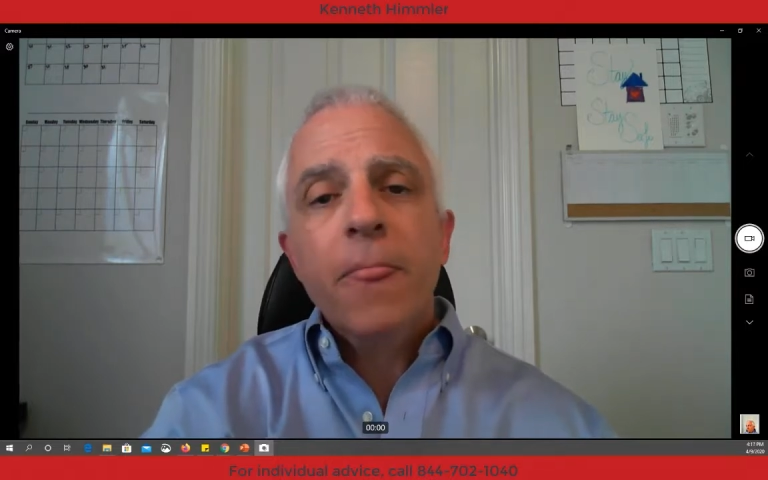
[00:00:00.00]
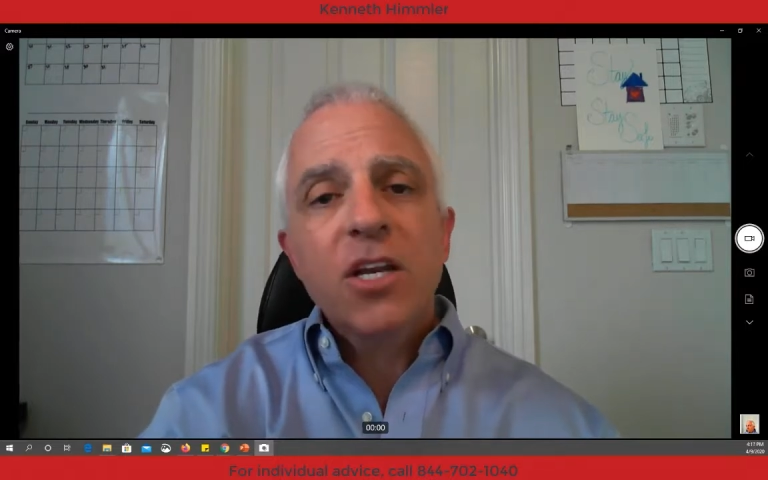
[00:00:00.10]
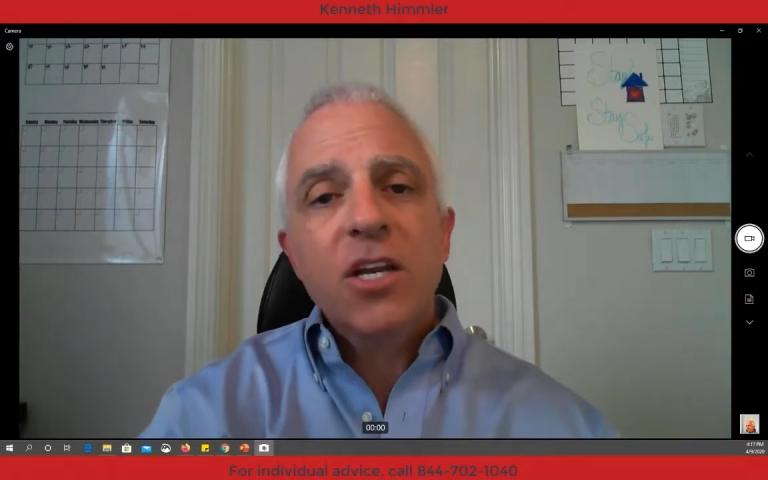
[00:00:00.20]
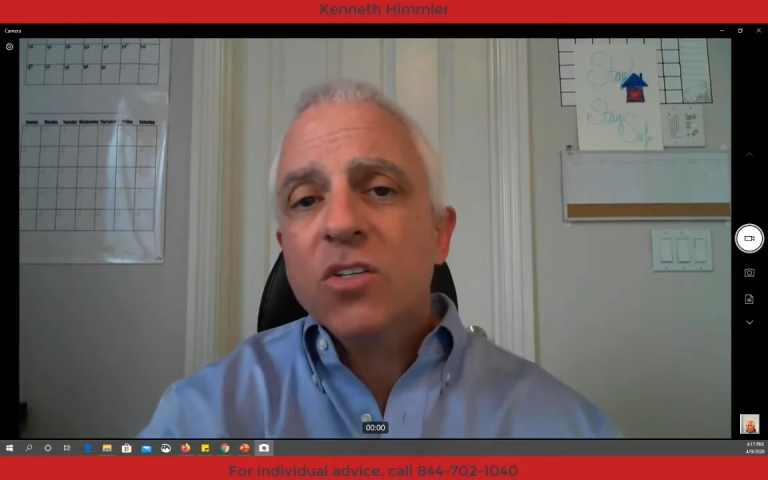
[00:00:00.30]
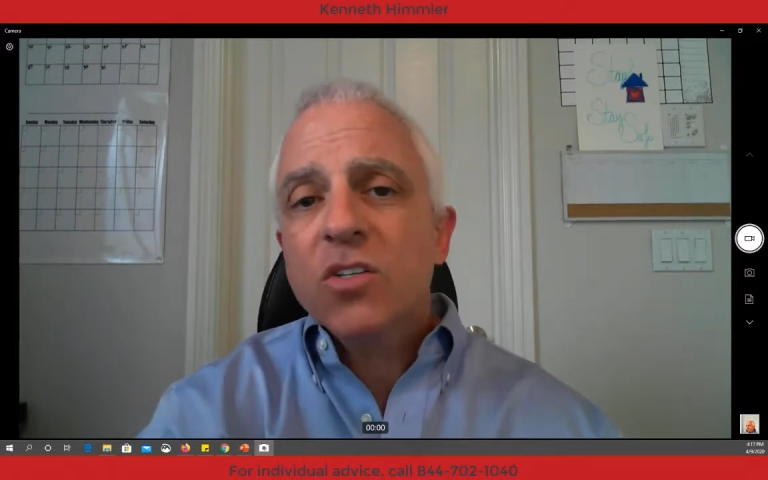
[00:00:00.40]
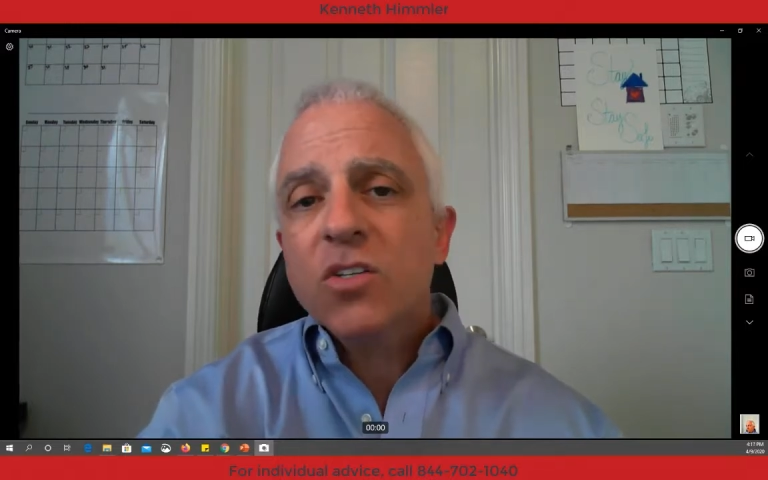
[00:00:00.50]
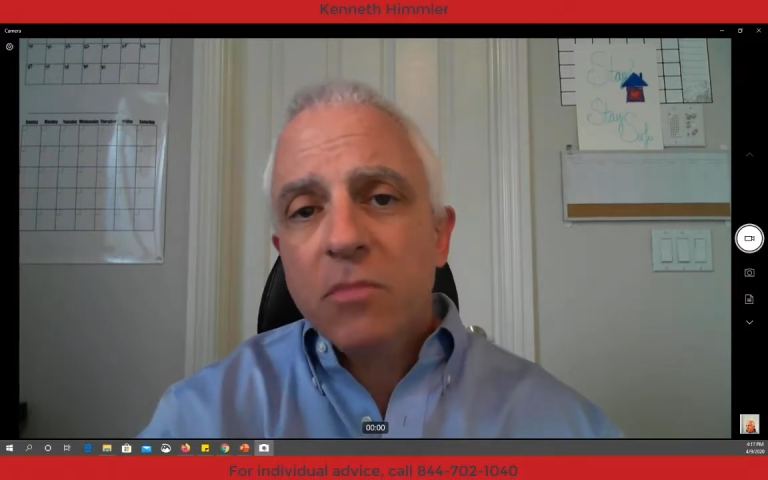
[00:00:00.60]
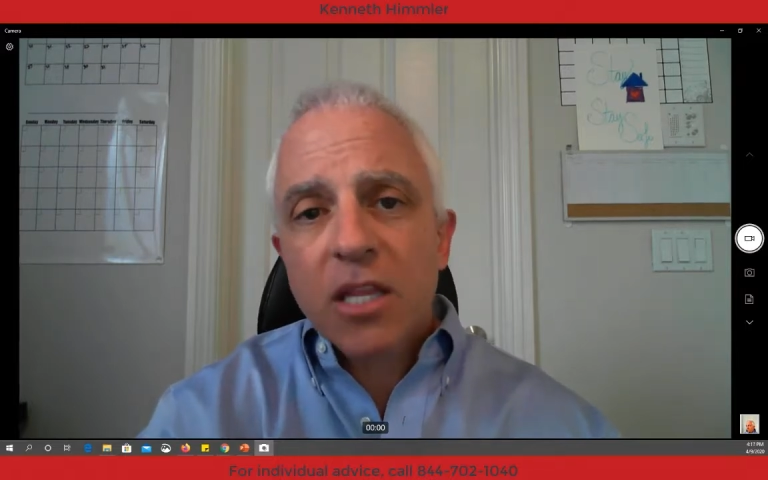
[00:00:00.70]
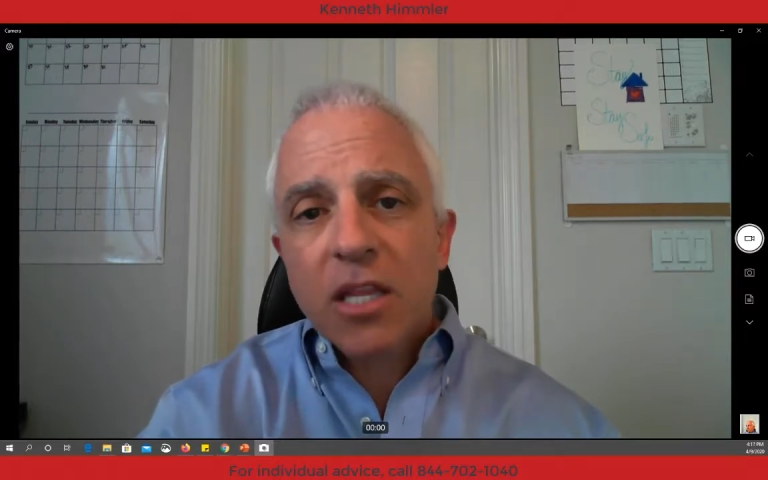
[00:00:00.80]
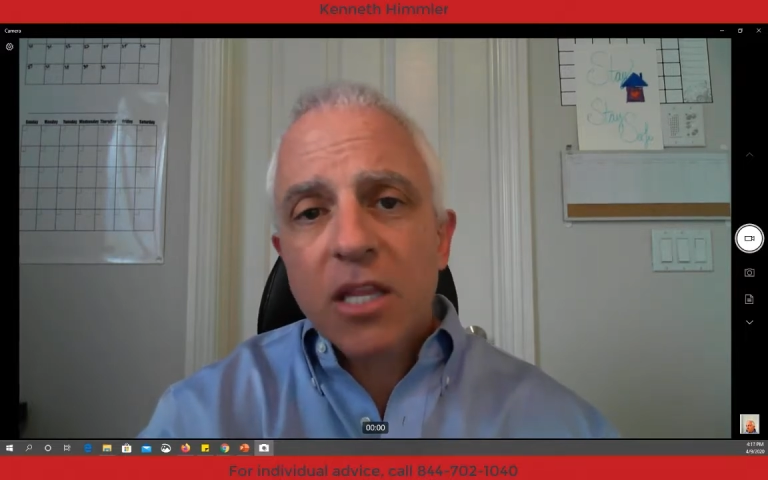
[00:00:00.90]
It doesn't
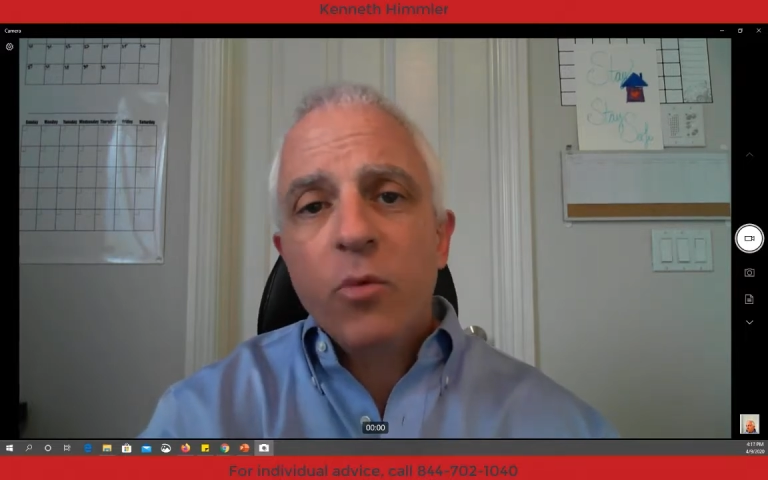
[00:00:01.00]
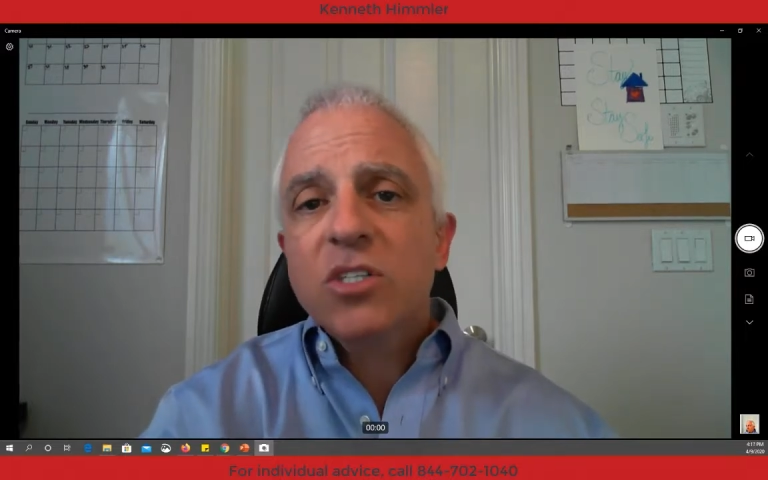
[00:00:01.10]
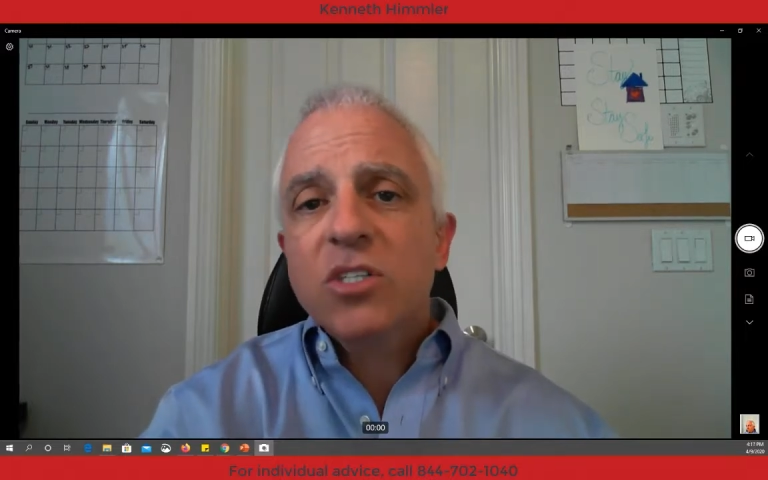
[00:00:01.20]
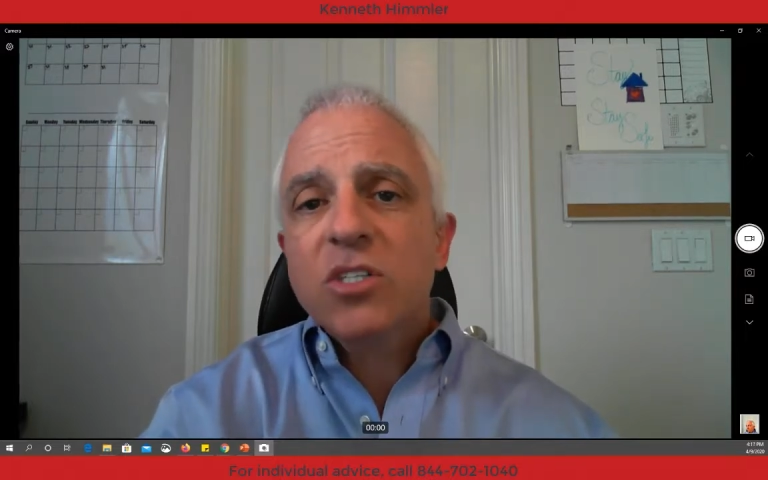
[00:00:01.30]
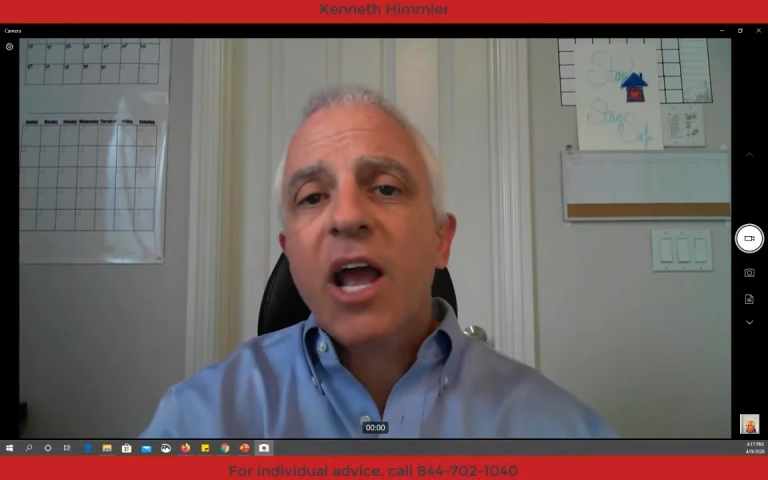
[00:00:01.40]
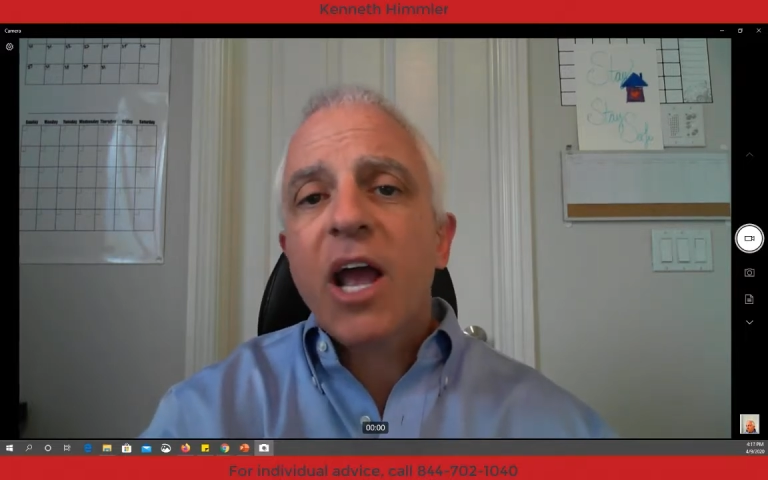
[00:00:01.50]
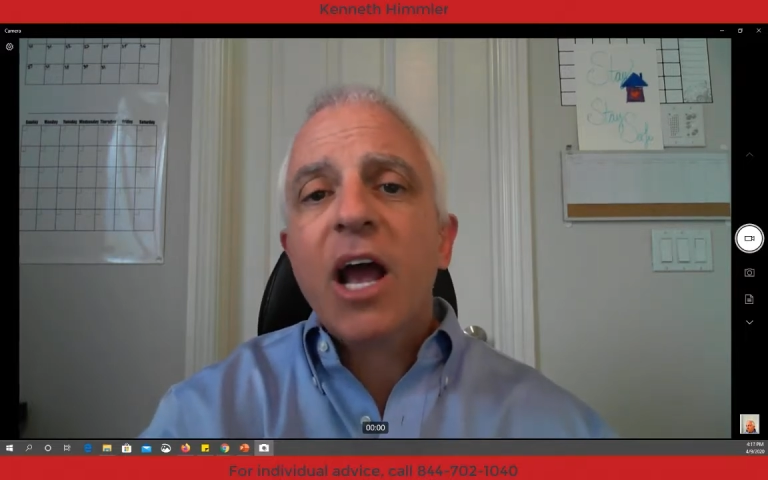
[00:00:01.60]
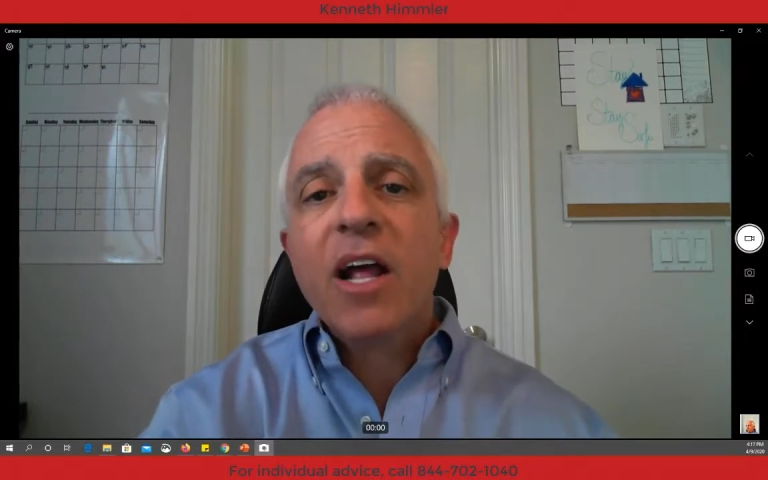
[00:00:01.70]
mean that we still have